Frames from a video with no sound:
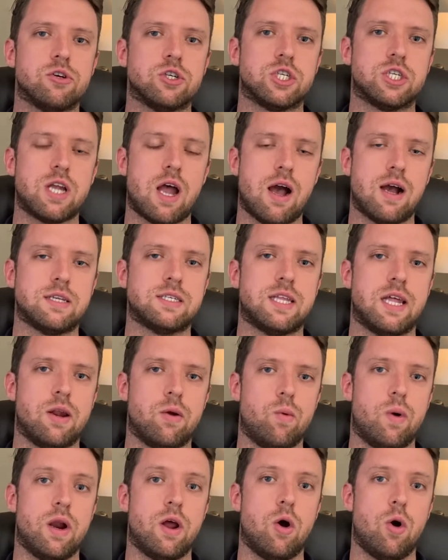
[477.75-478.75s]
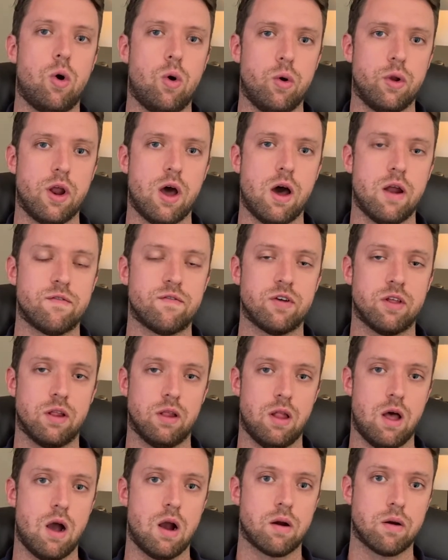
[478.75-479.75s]
stocks that I want to hold on for the
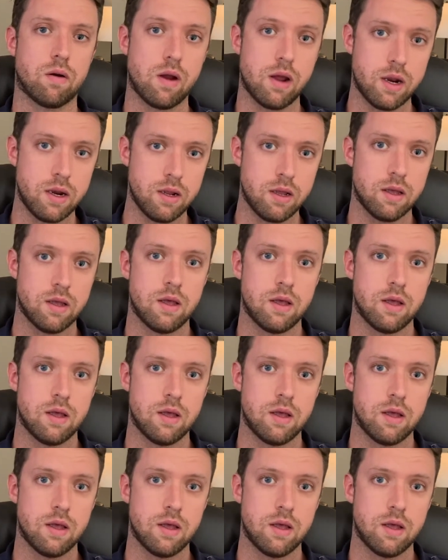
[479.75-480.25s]
long run,